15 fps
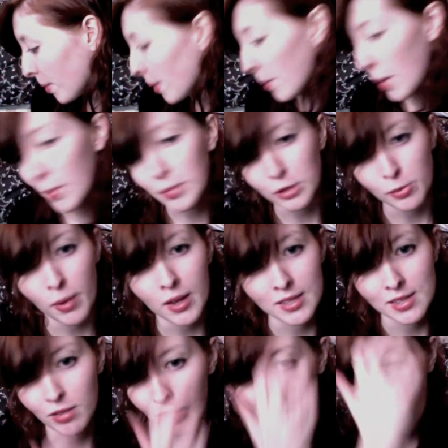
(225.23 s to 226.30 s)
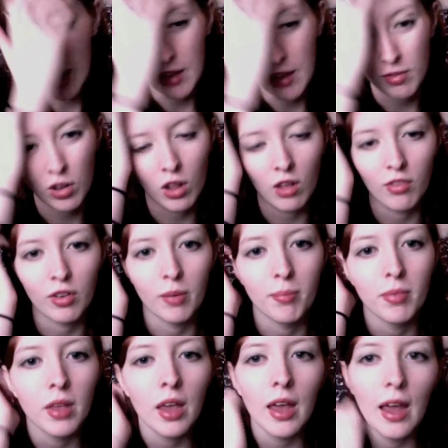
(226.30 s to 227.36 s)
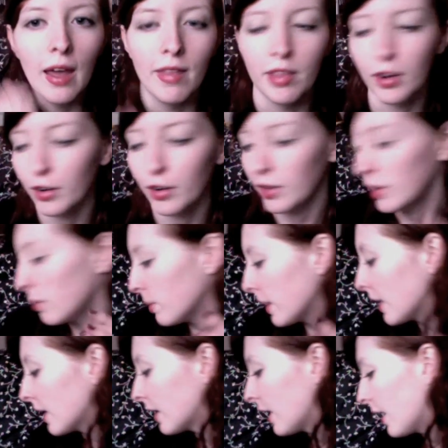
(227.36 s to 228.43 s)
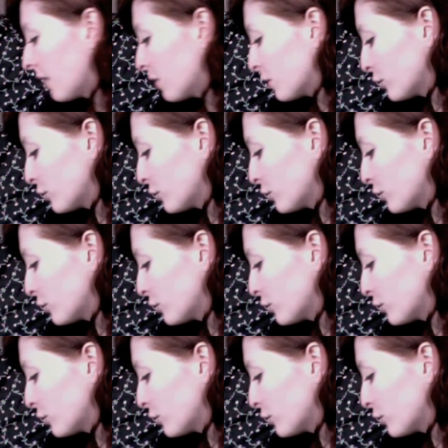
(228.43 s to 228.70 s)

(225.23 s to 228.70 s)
I'm almost positive that I have all of them, and they're really big, and they're